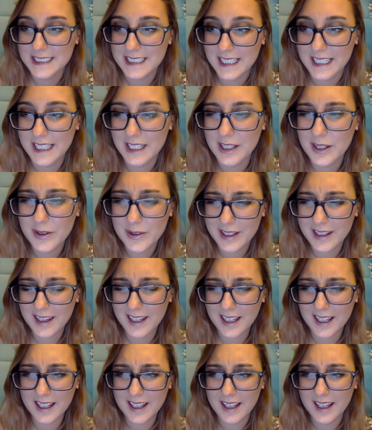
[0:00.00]
I know I
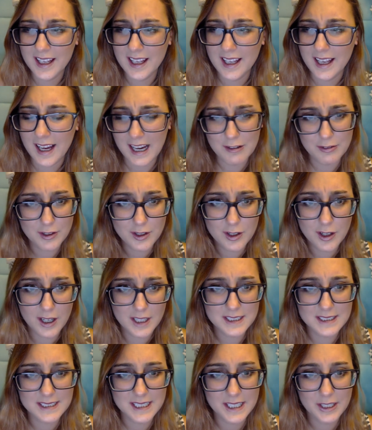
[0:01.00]
think I forgot to
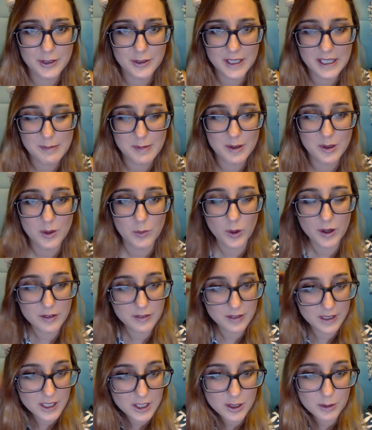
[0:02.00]
say your name in one
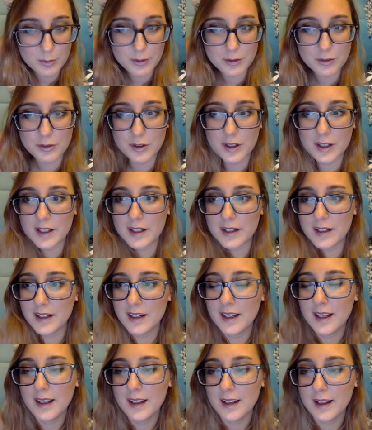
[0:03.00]
video before,
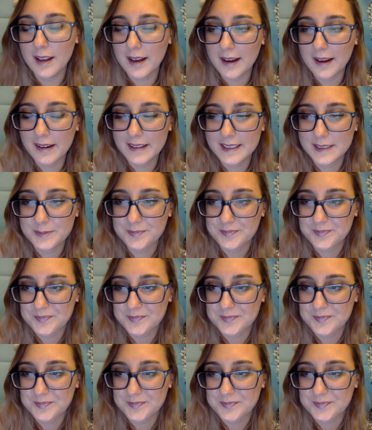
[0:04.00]
and